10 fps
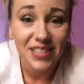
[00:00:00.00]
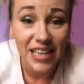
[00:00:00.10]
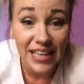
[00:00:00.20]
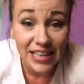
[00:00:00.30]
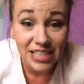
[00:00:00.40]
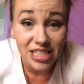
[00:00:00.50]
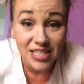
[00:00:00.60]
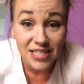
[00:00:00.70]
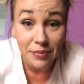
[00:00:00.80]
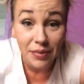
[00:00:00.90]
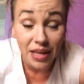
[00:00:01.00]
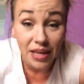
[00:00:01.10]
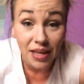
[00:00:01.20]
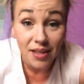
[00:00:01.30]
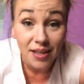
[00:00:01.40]
Connection, is it
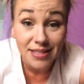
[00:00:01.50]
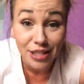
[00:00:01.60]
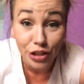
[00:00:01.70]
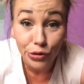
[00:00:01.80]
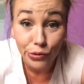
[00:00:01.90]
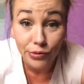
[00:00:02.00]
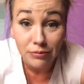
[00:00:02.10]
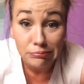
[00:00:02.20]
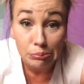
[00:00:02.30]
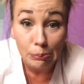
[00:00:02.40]
me? Is it you?